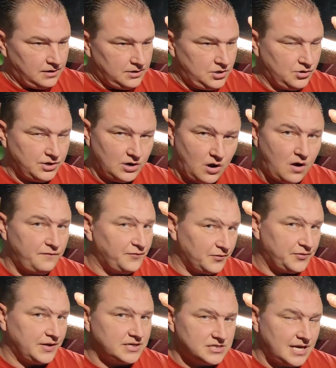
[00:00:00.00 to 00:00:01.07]
you can offer
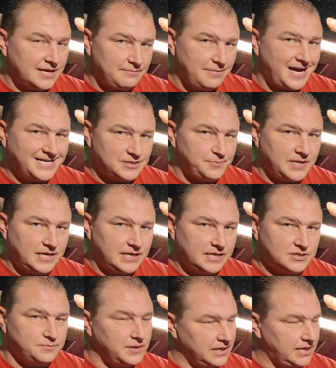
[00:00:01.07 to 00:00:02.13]
things like mice
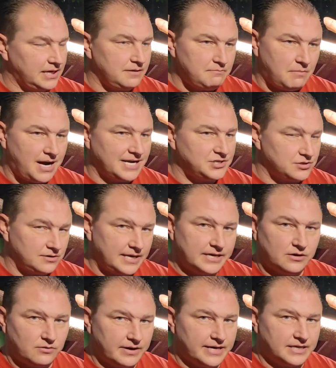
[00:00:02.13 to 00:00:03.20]
pinkies, but again, mice are
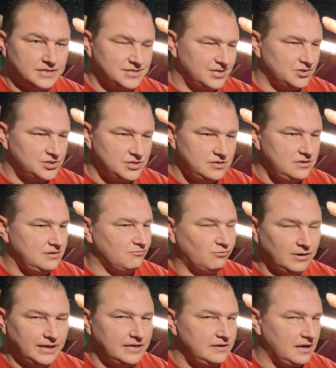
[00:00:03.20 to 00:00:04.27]
like crickets. There's
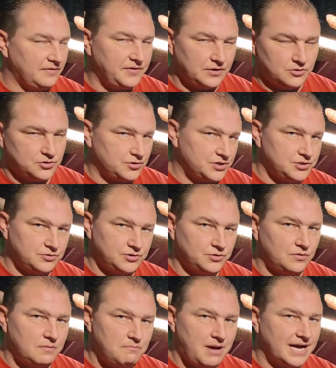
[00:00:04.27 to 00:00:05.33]
really nothing nutritional
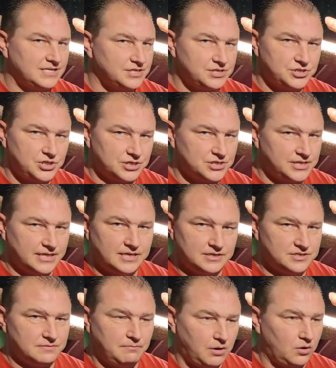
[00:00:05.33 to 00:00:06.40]
to them. Mice is just
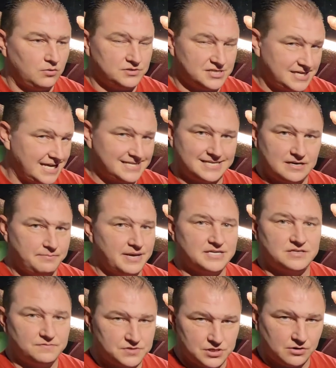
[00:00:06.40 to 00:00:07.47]
tendons and bones, and that's in the
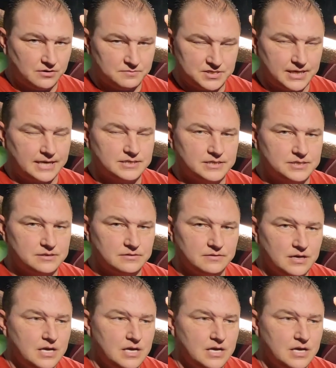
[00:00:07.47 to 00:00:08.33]
best of circumstances.